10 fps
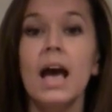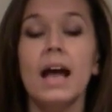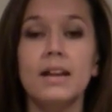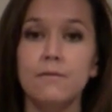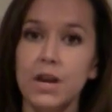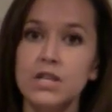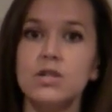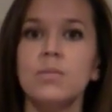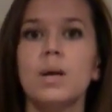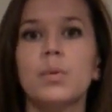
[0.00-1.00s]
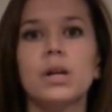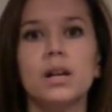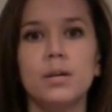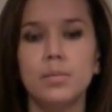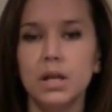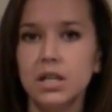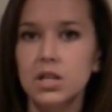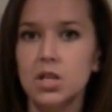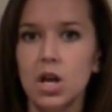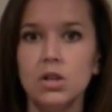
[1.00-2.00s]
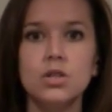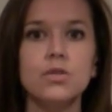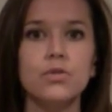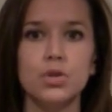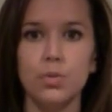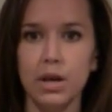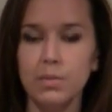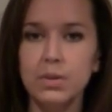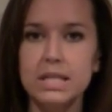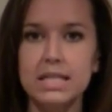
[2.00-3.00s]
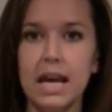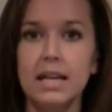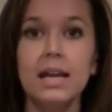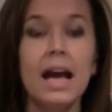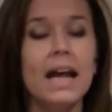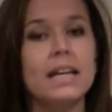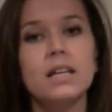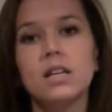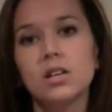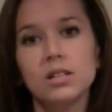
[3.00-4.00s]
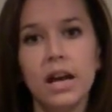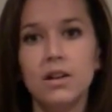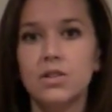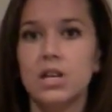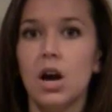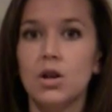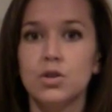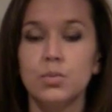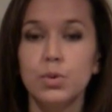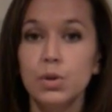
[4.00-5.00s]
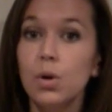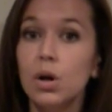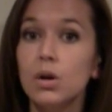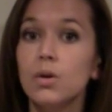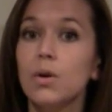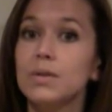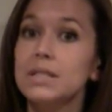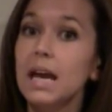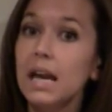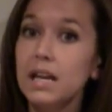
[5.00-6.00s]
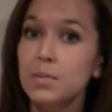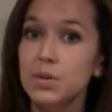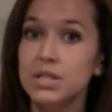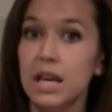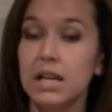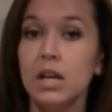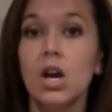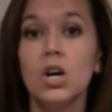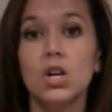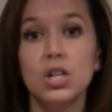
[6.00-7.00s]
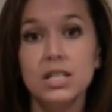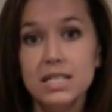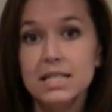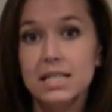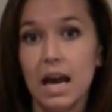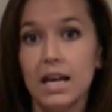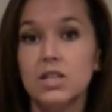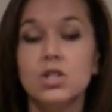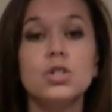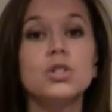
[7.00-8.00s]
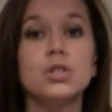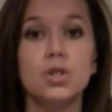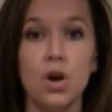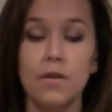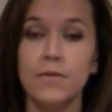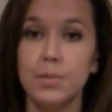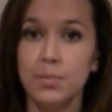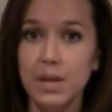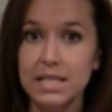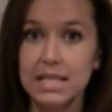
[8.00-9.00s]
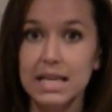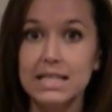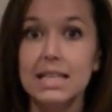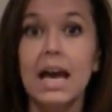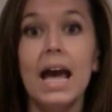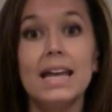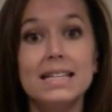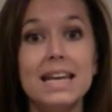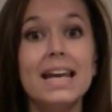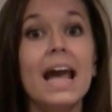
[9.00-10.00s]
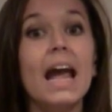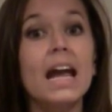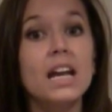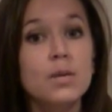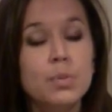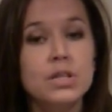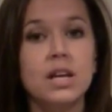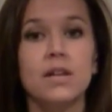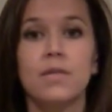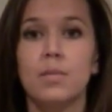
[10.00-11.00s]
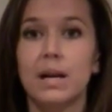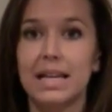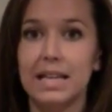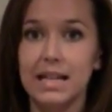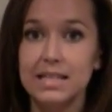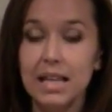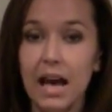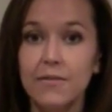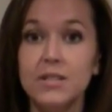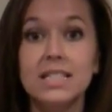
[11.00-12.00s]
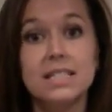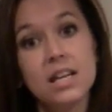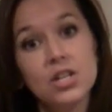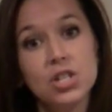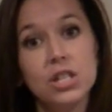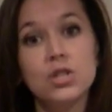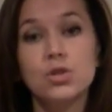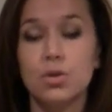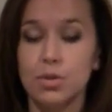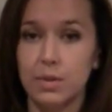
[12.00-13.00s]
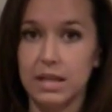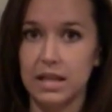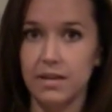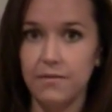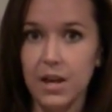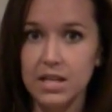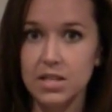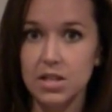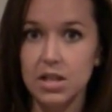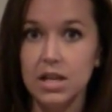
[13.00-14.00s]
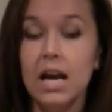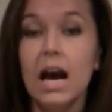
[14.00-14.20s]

An investor may put in $1 million for 20%, and a year later, the entrepreneur who owns 80% could decide to dissolve the business and take 80% of the money that's left, essentially screwing the investor.